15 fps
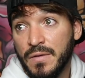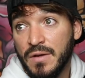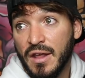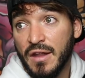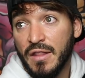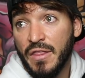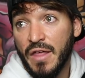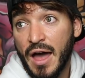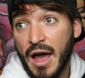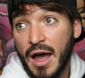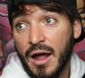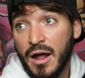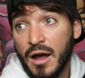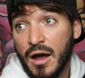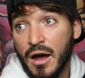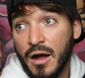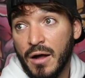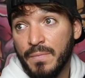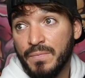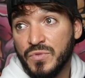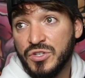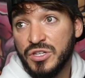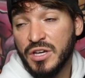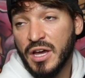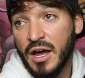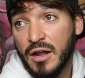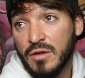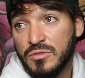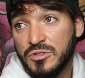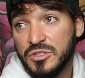Did that. She
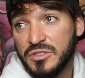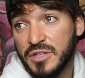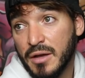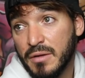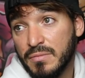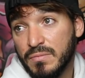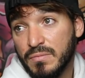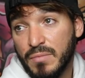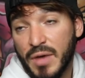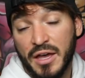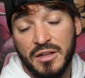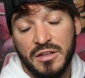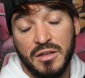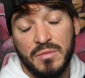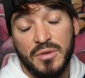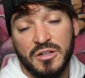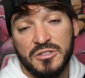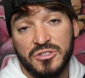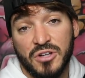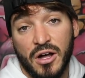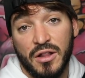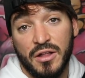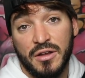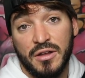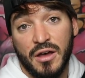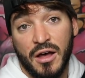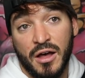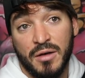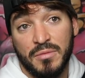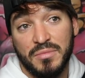kind of was just like, Megan did me a solid.
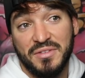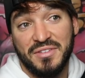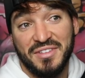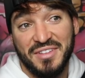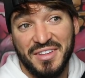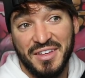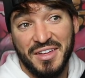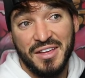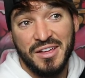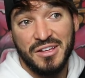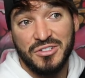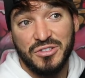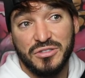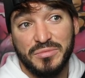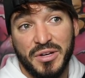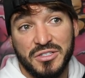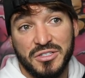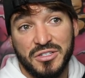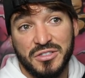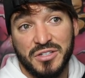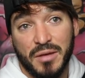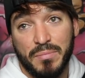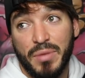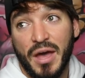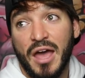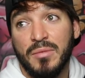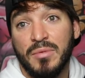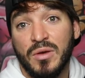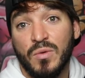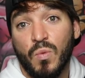She was basically just like,
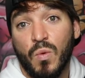pay me